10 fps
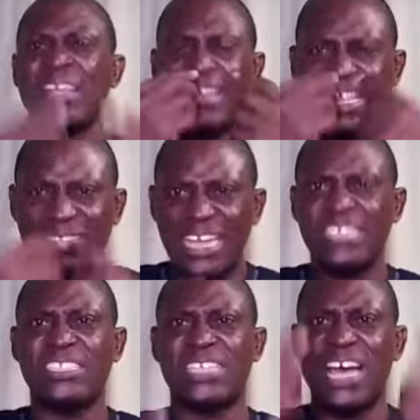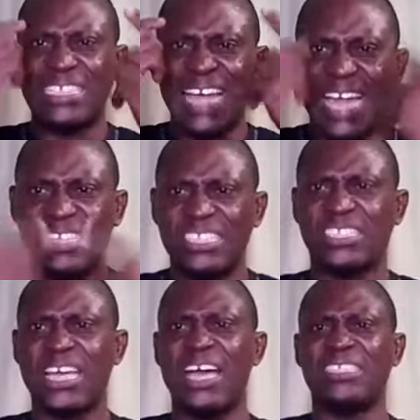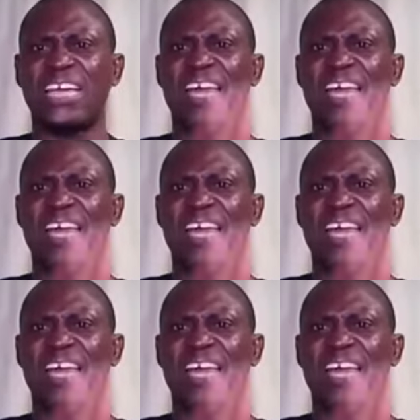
nasal discharge, eye discharge,